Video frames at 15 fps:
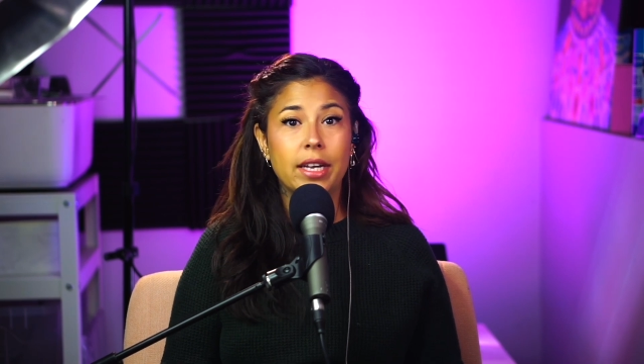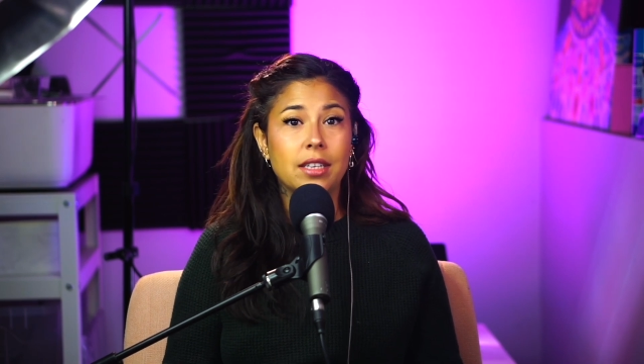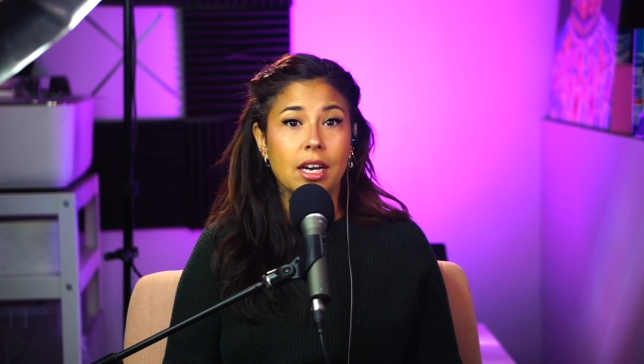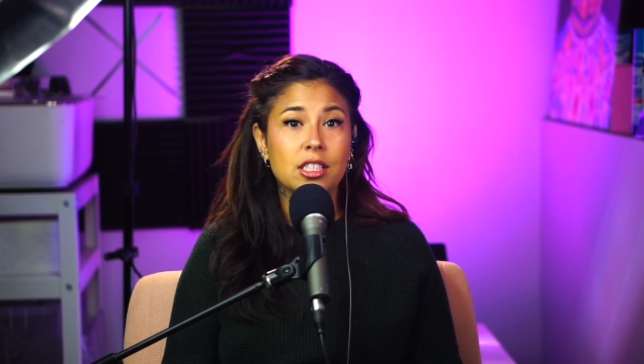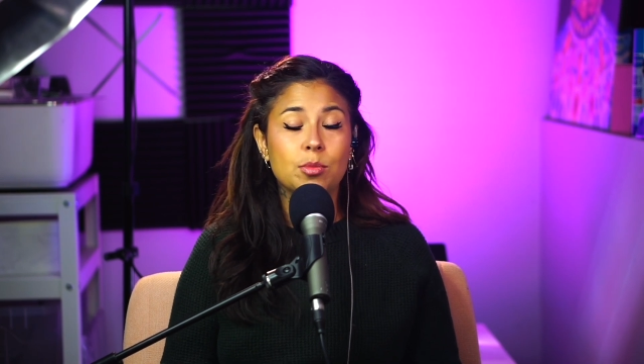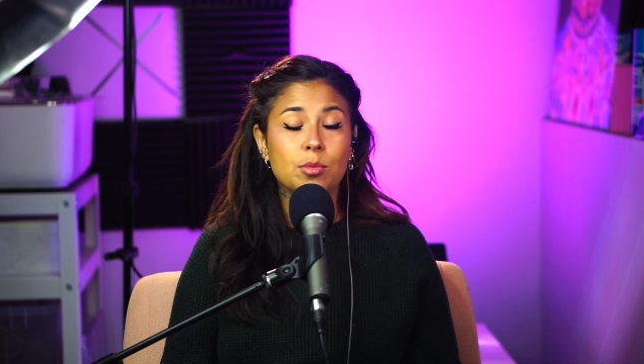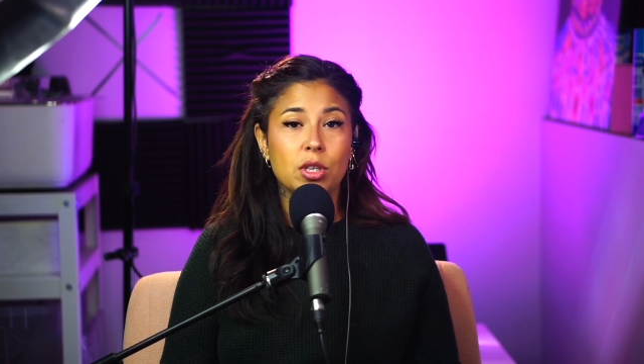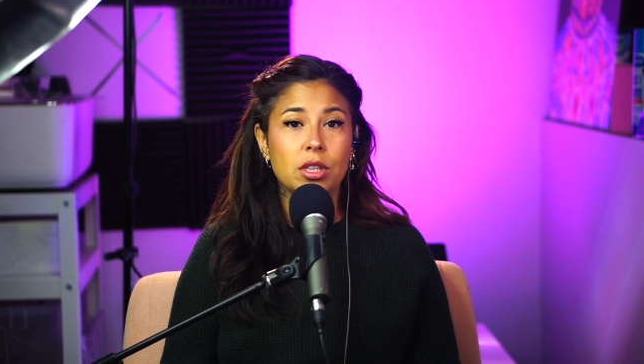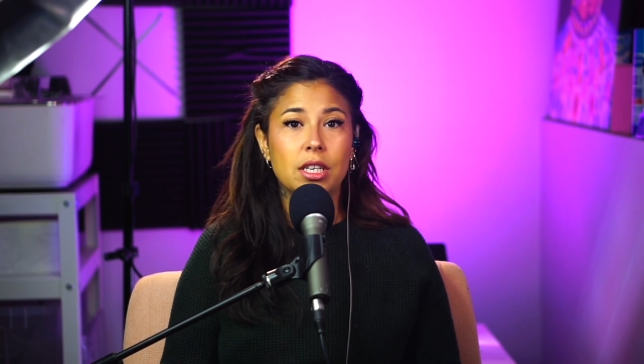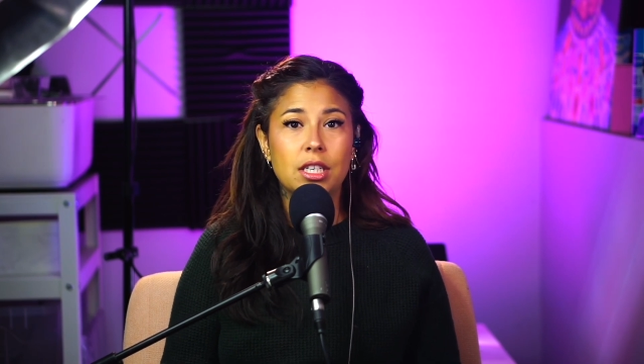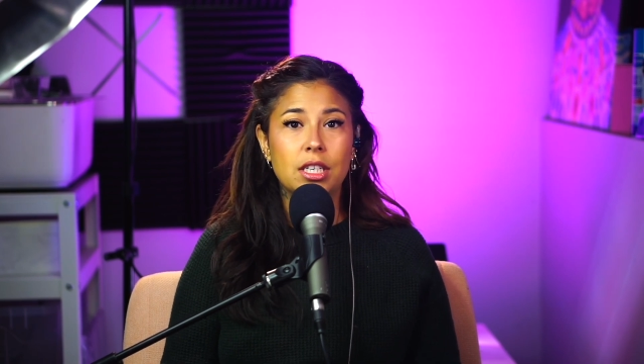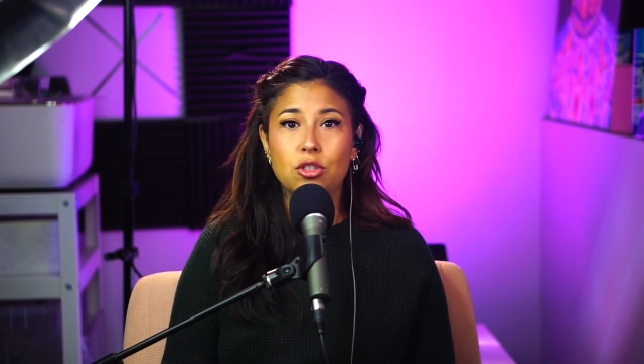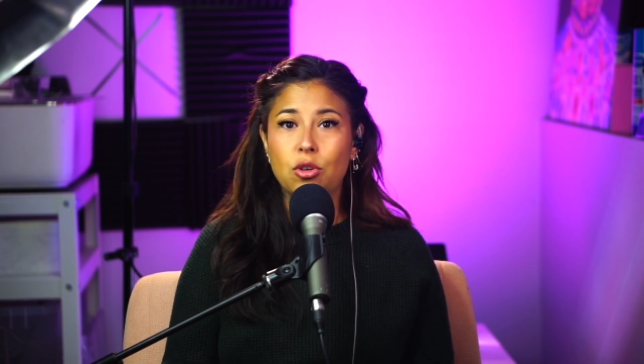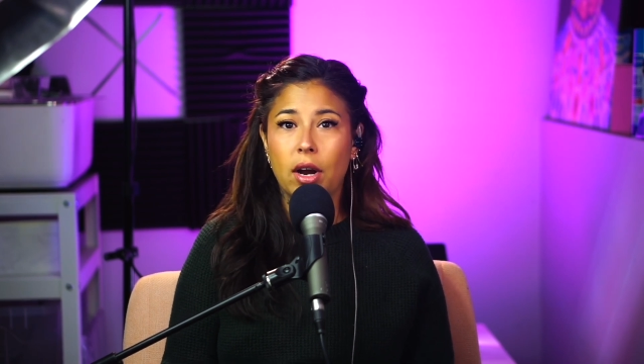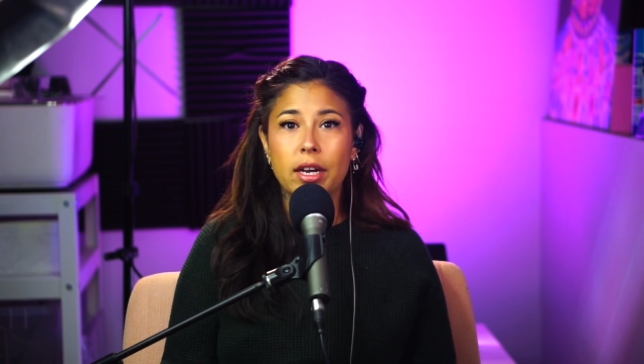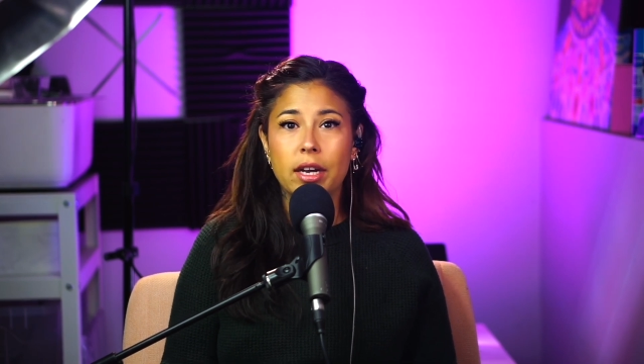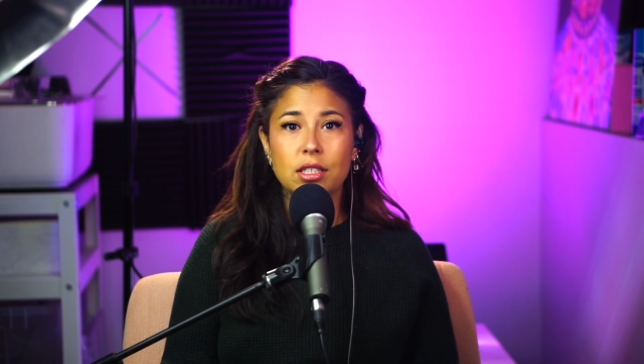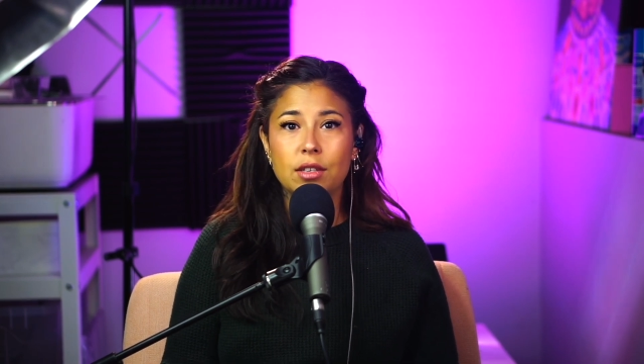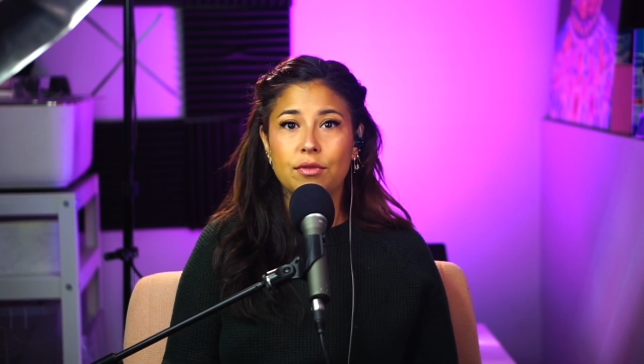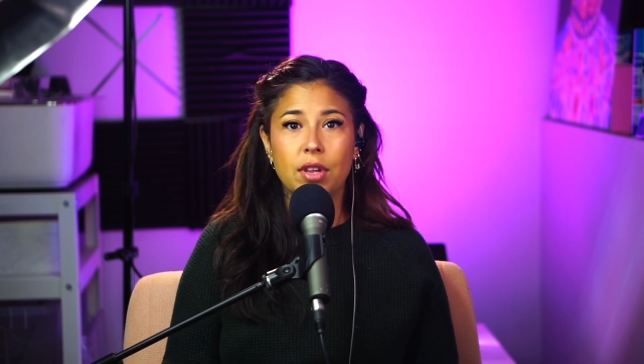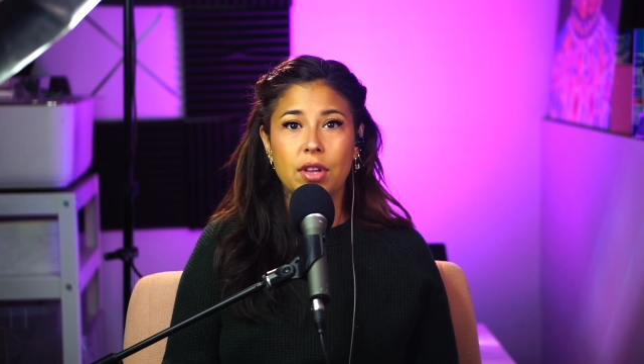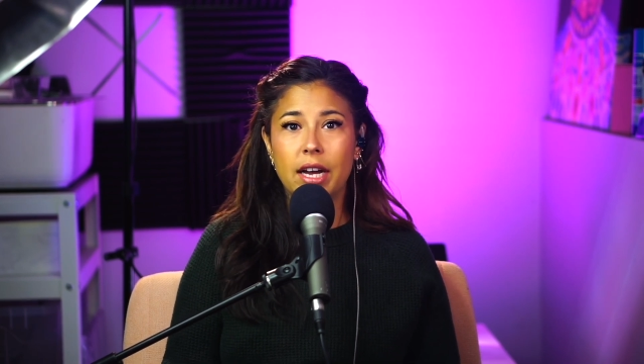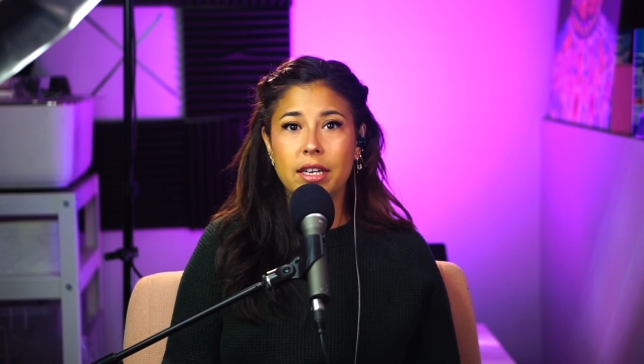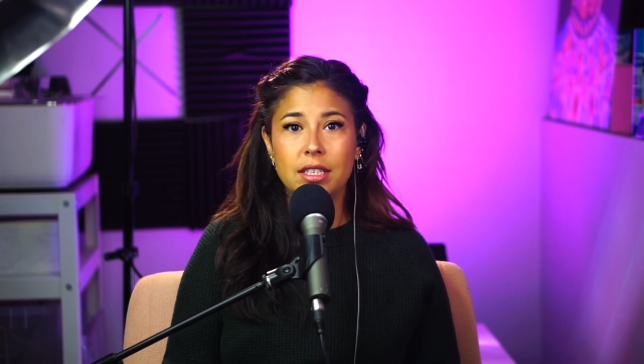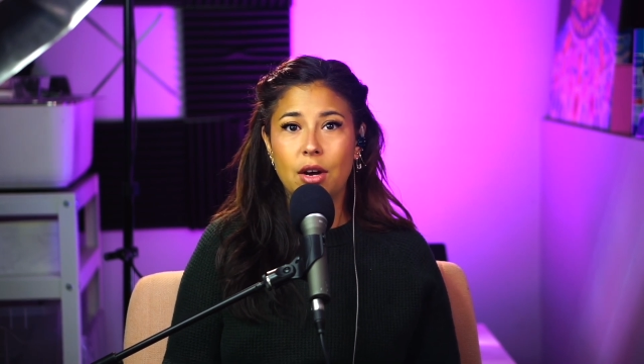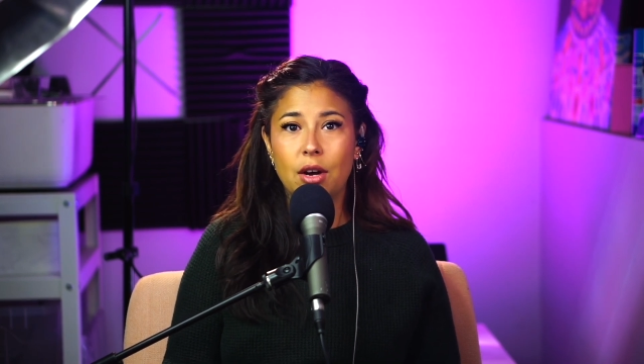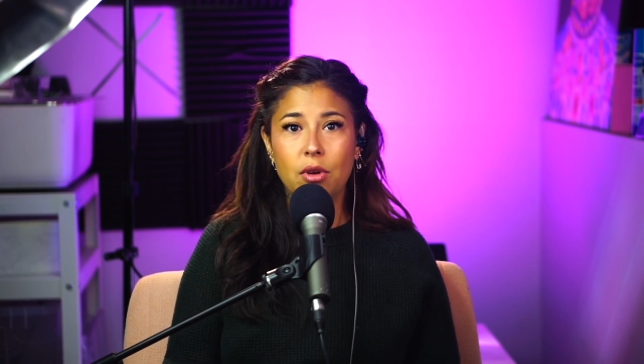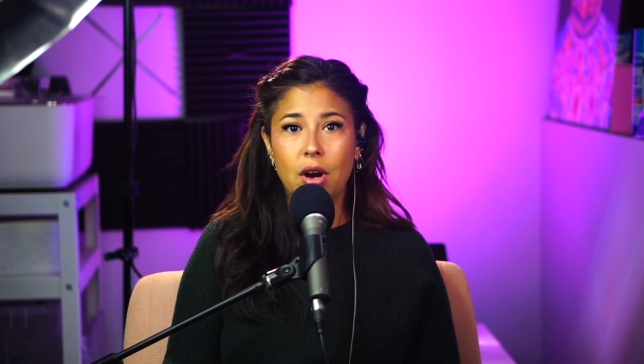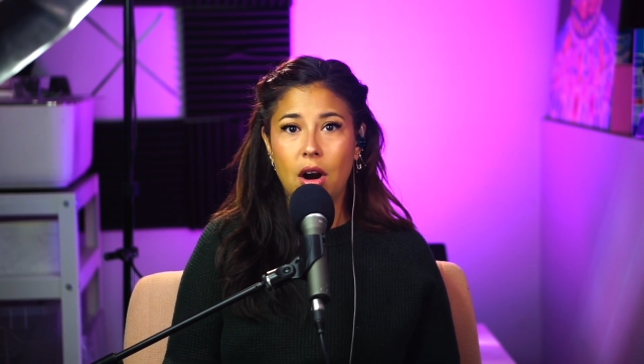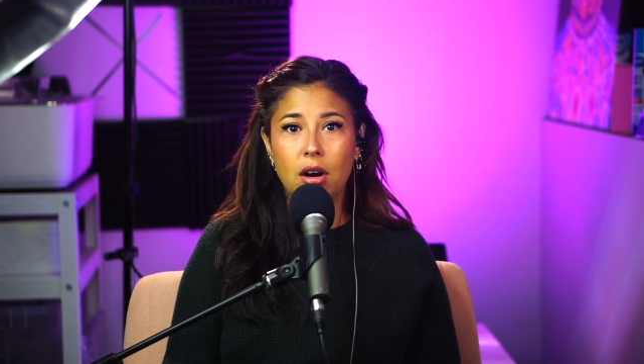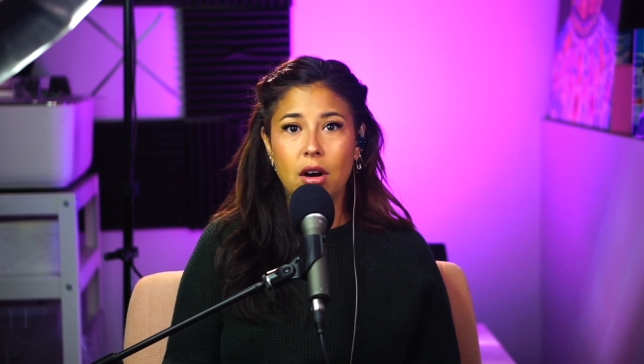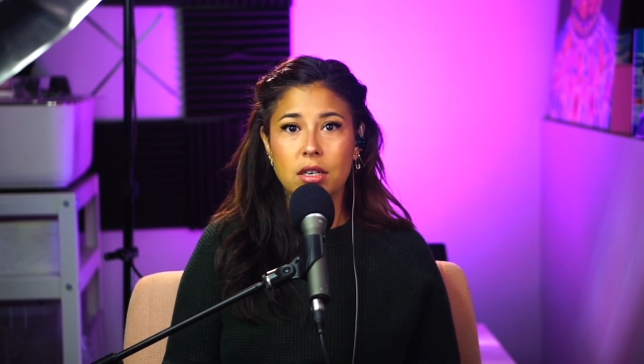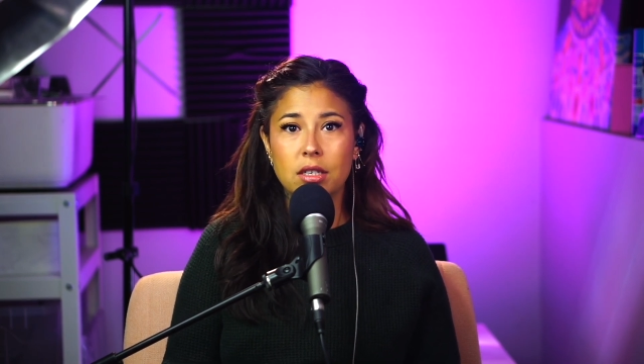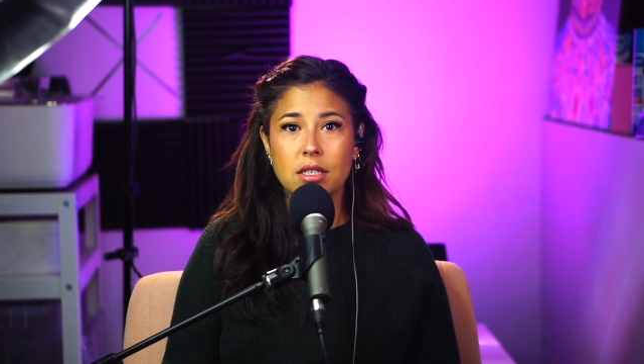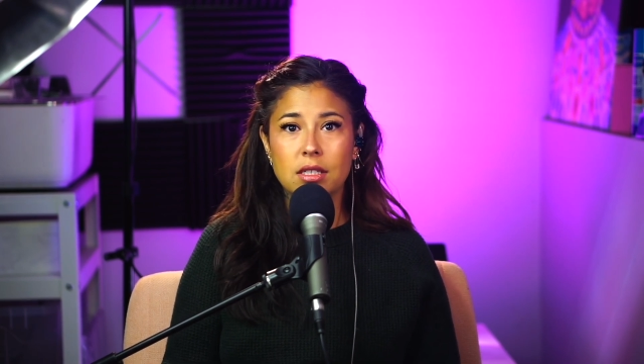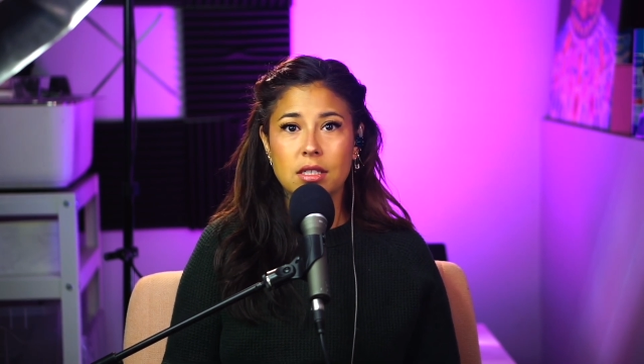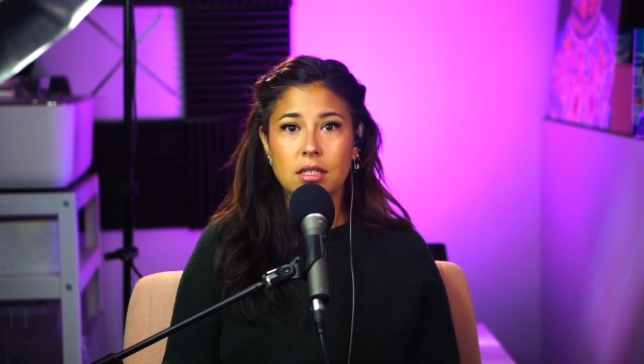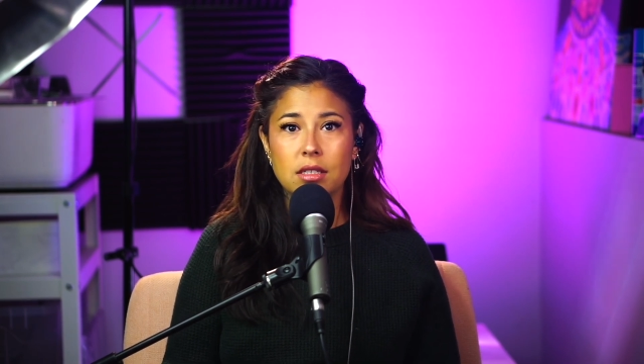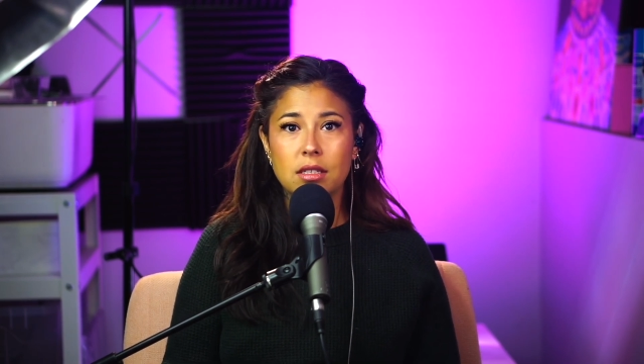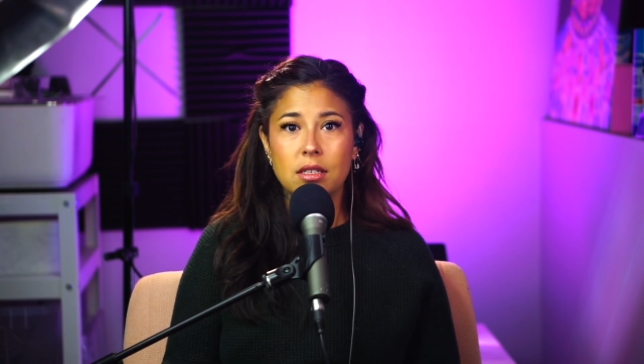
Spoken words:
desperately trying to flag down cars.